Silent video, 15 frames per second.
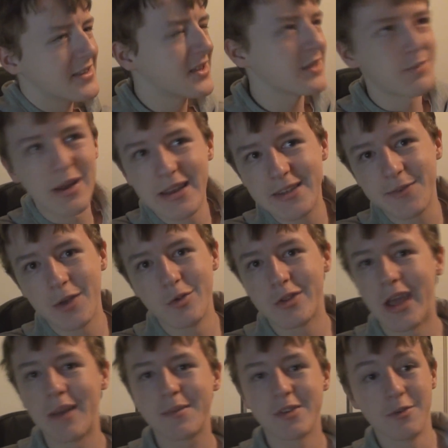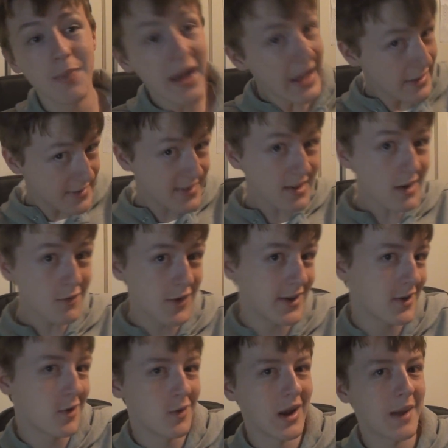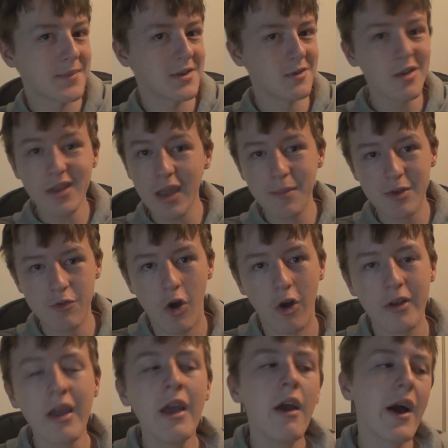It's just my least favourite episode, but it's still a really cool episode, don't get me wrong.